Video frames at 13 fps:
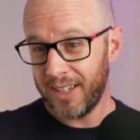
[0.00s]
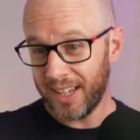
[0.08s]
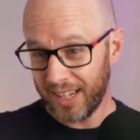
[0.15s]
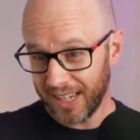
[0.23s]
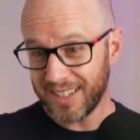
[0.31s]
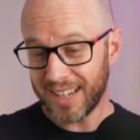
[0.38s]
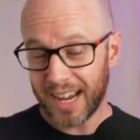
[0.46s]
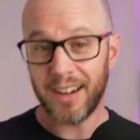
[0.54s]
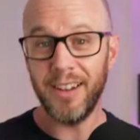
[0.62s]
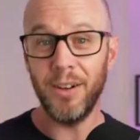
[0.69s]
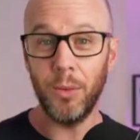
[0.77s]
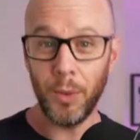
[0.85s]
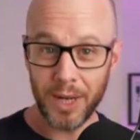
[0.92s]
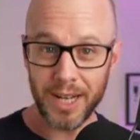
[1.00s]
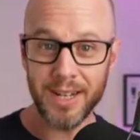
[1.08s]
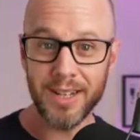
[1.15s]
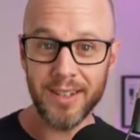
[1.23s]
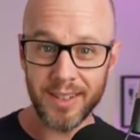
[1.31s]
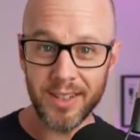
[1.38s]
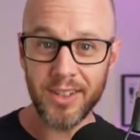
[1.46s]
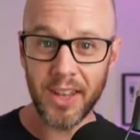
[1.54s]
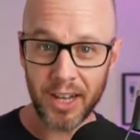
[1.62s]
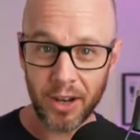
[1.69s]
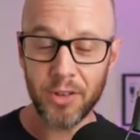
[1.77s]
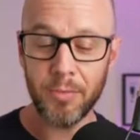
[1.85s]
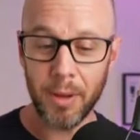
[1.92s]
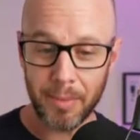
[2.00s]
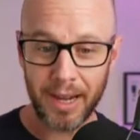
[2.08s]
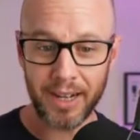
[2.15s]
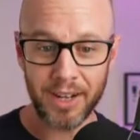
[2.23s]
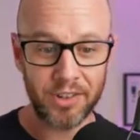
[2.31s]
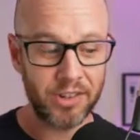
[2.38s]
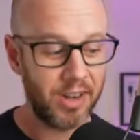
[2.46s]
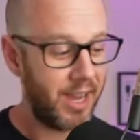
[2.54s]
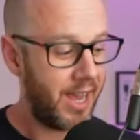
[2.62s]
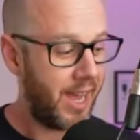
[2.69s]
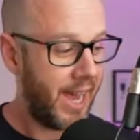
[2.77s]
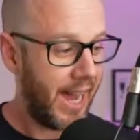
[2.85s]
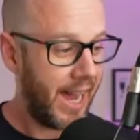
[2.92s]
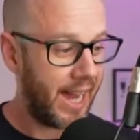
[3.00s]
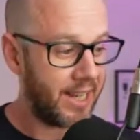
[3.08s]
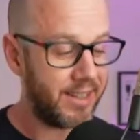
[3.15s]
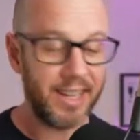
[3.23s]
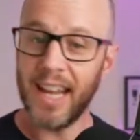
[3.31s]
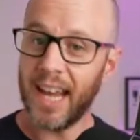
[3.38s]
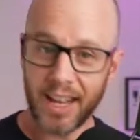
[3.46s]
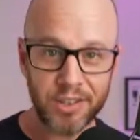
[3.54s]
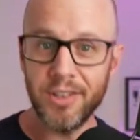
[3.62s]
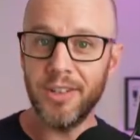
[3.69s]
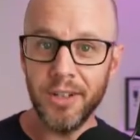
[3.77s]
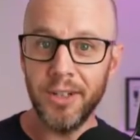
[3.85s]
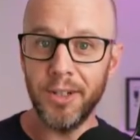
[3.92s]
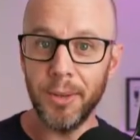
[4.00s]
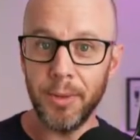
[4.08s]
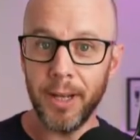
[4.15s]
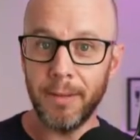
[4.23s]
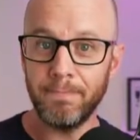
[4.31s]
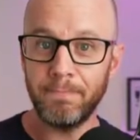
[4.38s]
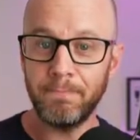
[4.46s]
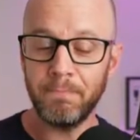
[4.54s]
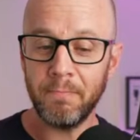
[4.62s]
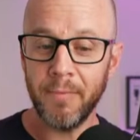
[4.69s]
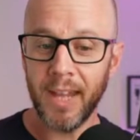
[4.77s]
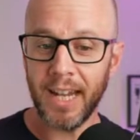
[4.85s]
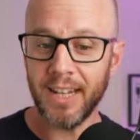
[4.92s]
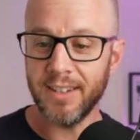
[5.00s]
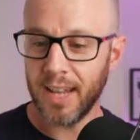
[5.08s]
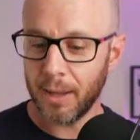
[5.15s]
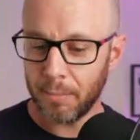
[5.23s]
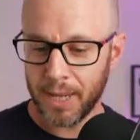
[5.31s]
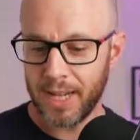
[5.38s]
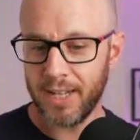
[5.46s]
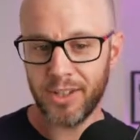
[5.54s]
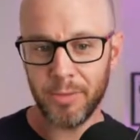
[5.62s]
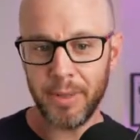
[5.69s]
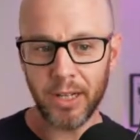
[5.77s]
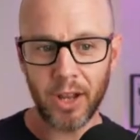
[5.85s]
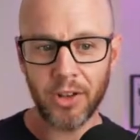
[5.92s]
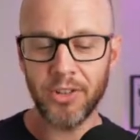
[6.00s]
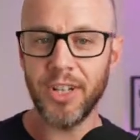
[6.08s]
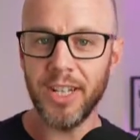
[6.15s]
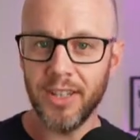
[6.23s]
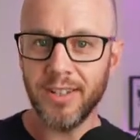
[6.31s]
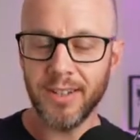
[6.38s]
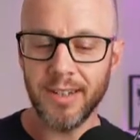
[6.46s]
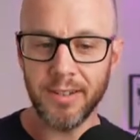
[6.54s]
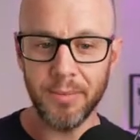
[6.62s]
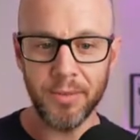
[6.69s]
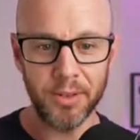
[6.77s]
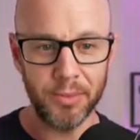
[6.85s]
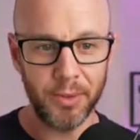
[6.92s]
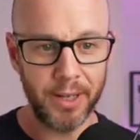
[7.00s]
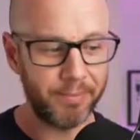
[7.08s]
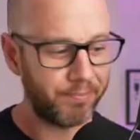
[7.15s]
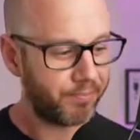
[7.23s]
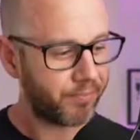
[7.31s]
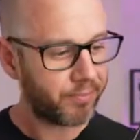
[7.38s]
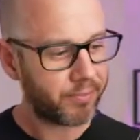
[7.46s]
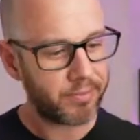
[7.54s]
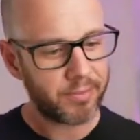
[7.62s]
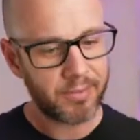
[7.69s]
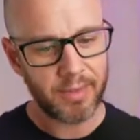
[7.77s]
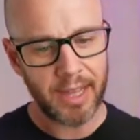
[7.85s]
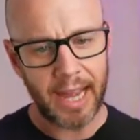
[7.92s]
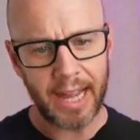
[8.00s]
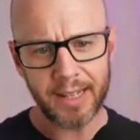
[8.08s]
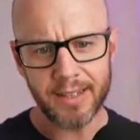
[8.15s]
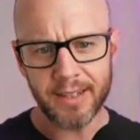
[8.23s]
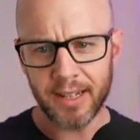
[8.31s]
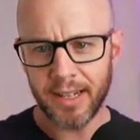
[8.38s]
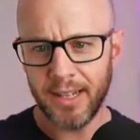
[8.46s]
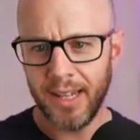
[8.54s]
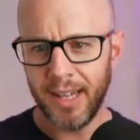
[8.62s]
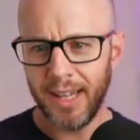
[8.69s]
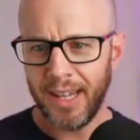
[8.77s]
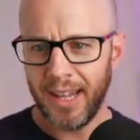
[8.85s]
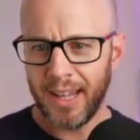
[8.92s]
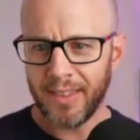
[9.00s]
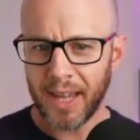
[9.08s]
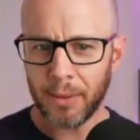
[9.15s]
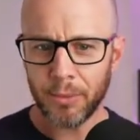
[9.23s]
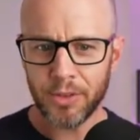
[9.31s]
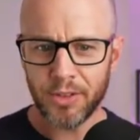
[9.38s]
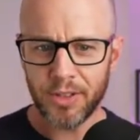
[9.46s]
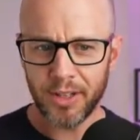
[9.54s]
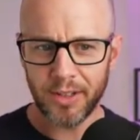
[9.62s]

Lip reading: exactly a week since they lost my baggage, and it hasn't turned up yet. And it appears to be lost in the system somewhere. And that was,